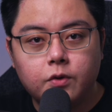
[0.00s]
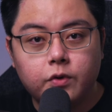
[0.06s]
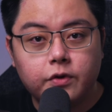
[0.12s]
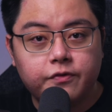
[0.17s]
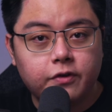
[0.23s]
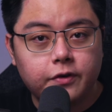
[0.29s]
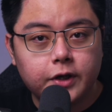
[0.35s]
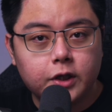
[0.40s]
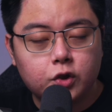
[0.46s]

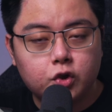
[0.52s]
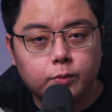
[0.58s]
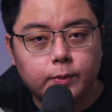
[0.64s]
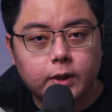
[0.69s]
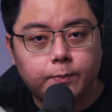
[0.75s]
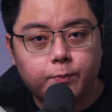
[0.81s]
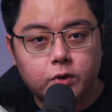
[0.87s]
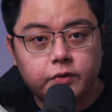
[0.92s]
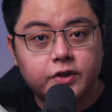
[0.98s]
Referring to
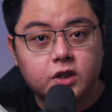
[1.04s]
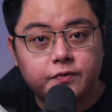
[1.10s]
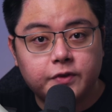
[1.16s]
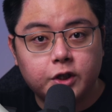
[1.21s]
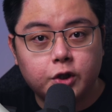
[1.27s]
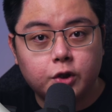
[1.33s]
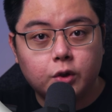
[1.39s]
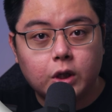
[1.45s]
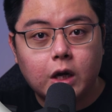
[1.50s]
my previous
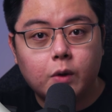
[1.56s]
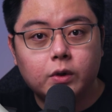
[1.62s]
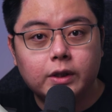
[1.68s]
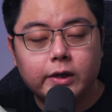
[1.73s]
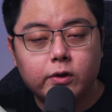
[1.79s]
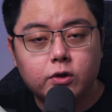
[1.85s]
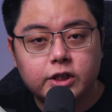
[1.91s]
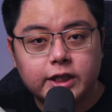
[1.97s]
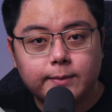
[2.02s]
video, I will
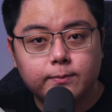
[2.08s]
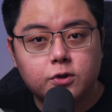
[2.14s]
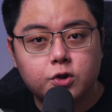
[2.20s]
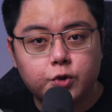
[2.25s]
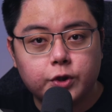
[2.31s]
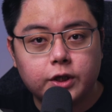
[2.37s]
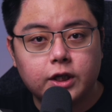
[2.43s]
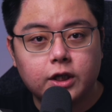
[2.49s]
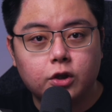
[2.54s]
now jump
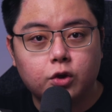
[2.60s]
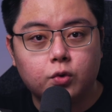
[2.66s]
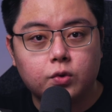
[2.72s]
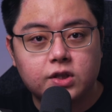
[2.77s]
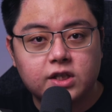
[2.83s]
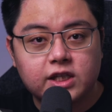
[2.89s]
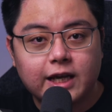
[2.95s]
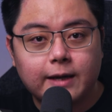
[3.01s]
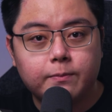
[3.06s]
straight into
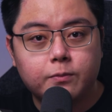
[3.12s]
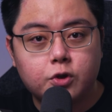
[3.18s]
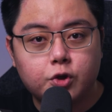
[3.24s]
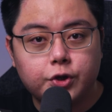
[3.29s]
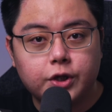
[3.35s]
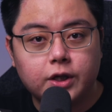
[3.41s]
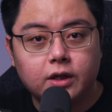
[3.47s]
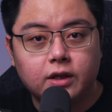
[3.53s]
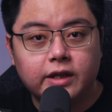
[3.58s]
step
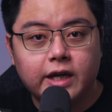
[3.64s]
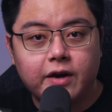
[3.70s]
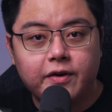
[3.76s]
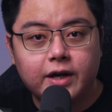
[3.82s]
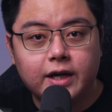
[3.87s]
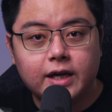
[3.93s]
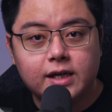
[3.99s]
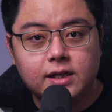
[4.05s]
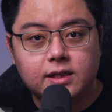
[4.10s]
3,
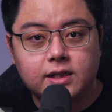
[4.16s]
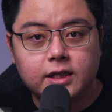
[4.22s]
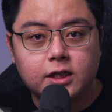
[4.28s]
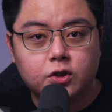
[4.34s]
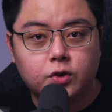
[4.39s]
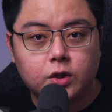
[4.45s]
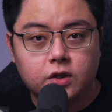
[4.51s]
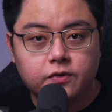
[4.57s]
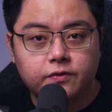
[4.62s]
direct ACH
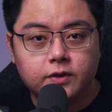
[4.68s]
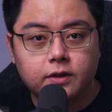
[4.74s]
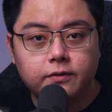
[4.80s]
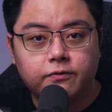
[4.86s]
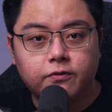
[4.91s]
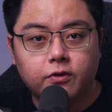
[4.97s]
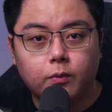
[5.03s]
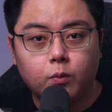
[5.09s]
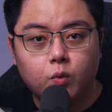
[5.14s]
transfer
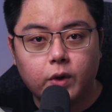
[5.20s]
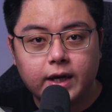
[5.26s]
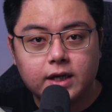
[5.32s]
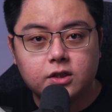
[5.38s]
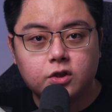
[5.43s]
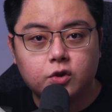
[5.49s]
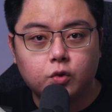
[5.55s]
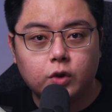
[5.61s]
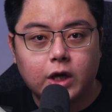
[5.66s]
from Wise to